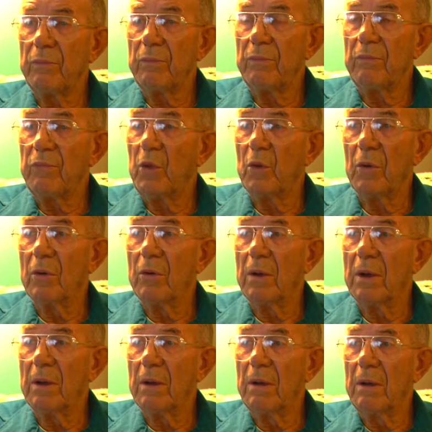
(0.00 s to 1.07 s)

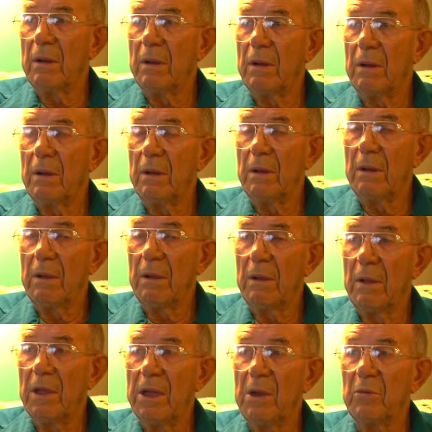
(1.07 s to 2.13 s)
No.
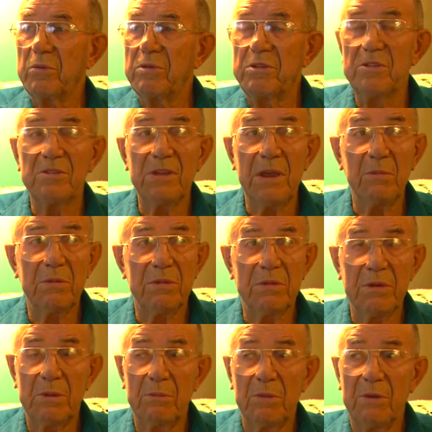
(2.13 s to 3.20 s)
It was the same as the
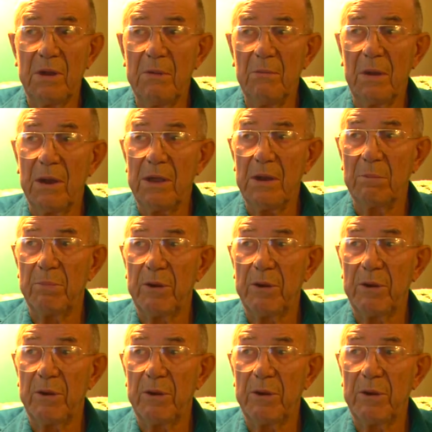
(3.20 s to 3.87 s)
#8 mine up